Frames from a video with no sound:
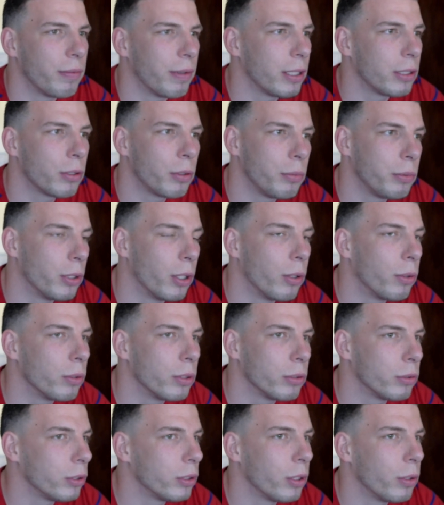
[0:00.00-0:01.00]
If I told him no,
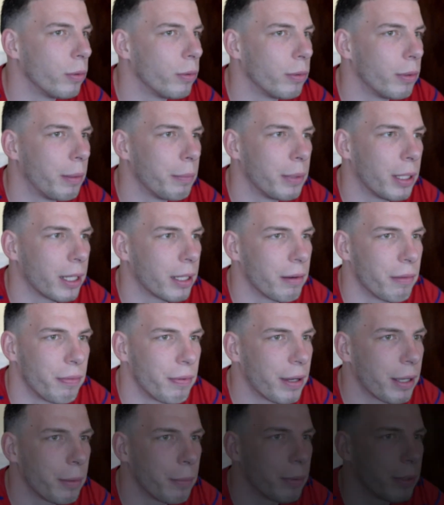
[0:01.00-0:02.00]
there's no, I'm not going to
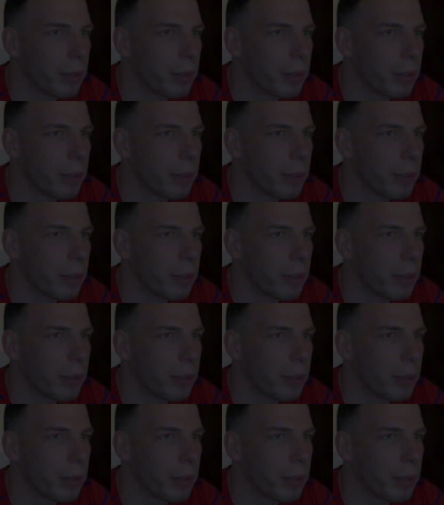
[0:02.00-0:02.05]
fight